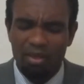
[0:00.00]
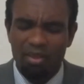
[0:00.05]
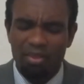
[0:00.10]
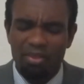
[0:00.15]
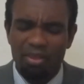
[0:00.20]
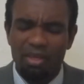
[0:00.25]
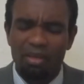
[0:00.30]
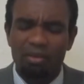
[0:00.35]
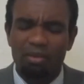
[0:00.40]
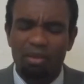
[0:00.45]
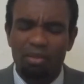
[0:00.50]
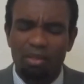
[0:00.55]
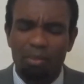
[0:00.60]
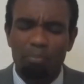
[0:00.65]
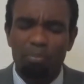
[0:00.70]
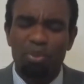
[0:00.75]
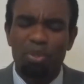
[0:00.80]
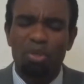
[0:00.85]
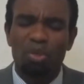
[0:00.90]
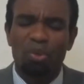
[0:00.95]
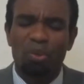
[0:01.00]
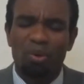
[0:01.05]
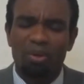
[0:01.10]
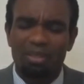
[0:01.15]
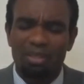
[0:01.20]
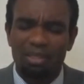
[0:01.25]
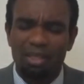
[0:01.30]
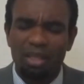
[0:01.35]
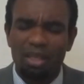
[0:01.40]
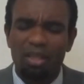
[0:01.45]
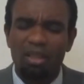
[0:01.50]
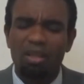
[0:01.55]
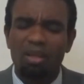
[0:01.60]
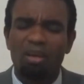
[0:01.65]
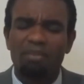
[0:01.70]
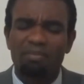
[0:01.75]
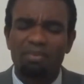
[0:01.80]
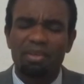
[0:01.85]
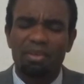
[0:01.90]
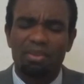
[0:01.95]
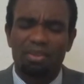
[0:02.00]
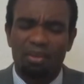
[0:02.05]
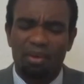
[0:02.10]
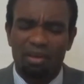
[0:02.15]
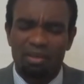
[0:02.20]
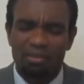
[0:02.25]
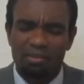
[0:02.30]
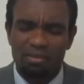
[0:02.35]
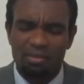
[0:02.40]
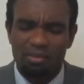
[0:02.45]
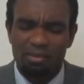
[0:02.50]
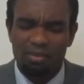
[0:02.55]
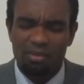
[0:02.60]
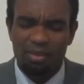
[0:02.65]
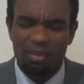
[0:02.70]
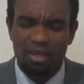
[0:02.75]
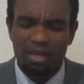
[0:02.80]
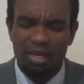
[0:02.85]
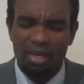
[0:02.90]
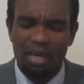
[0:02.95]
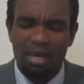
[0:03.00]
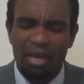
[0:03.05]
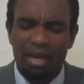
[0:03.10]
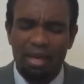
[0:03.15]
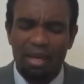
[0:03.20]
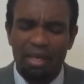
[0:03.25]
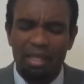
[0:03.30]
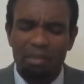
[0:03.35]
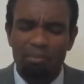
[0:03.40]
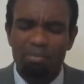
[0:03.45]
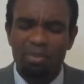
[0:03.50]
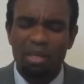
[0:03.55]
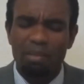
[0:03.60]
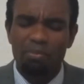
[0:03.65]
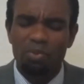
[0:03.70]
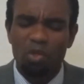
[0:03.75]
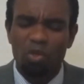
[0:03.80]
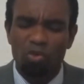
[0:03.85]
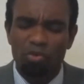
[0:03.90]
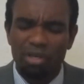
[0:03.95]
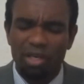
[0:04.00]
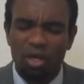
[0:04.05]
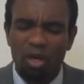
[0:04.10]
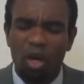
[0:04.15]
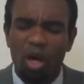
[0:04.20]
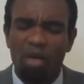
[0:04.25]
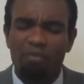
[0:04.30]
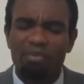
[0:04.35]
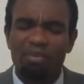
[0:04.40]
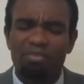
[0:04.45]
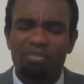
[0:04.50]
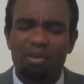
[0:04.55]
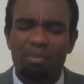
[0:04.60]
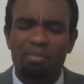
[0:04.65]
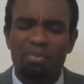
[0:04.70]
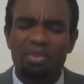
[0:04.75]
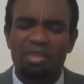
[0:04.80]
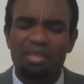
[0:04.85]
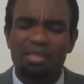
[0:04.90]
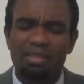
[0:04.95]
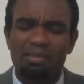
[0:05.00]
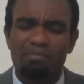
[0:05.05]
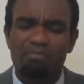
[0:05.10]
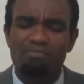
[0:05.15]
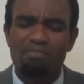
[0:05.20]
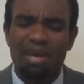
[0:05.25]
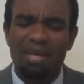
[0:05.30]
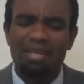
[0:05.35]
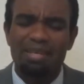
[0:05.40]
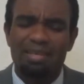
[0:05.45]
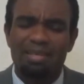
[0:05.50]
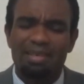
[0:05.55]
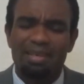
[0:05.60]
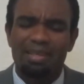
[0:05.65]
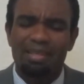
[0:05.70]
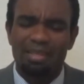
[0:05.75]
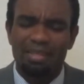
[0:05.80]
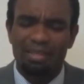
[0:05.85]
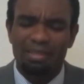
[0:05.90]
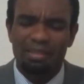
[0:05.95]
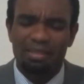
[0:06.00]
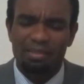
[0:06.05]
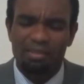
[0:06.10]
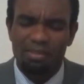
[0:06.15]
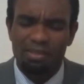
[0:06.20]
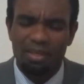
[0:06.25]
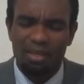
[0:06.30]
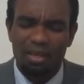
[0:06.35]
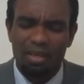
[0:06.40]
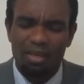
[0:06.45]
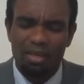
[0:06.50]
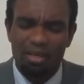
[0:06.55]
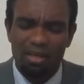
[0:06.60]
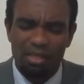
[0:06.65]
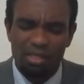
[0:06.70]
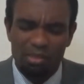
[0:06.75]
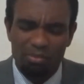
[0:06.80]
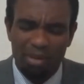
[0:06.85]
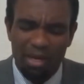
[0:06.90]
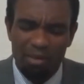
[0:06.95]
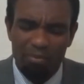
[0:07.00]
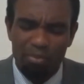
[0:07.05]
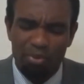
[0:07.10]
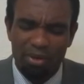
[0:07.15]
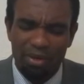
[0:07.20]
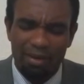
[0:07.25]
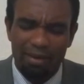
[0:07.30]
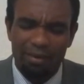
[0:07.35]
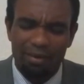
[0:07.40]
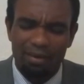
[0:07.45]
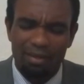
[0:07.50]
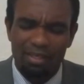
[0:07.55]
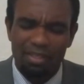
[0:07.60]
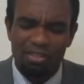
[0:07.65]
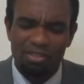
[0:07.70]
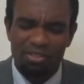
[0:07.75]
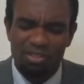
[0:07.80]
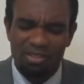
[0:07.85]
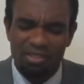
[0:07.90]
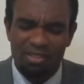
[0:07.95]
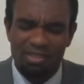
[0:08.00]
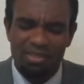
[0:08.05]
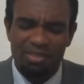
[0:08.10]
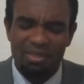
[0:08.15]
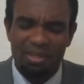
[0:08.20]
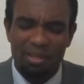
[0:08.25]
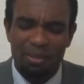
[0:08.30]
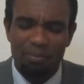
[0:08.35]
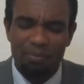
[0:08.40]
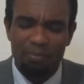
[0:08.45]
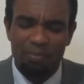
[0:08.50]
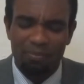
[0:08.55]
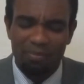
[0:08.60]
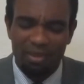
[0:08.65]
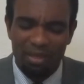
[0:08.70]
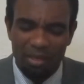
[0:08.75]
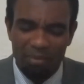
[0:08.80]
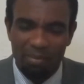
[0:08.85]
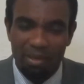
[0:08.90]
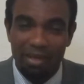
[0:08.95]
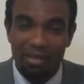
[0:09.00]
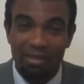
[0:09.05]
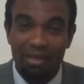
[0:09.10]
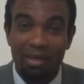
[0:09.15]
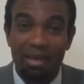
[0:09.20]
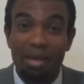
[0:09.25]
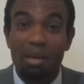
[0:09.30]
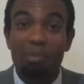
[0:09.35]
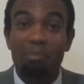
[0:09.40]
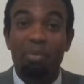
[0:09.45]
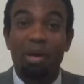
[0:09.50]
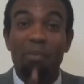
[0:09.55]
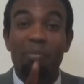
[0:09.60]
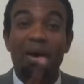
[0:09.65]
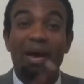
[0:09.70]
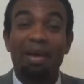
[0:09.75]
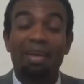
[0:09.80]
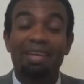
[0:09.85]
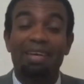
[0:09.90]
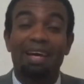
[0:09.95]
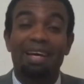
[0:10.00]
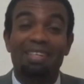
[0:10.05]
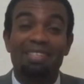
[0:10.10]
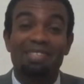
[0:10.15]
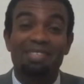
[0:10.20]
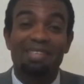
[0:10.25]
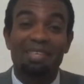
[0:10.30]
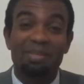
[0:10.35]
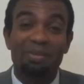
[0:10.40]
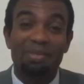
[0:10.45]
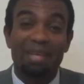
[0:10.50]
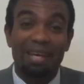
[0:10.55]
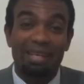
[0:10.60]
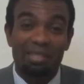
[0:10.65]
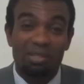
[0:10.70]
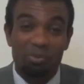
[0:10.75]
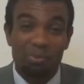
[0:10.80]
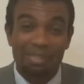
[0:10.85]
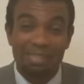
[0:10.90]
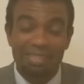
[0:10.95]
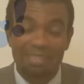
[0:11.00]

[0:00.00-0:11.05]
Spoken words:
think on the pure and lovely thoughts. Help them to recover from this mental illness, is my prayer in Jesus' name. Amen. Bye-bye and see you next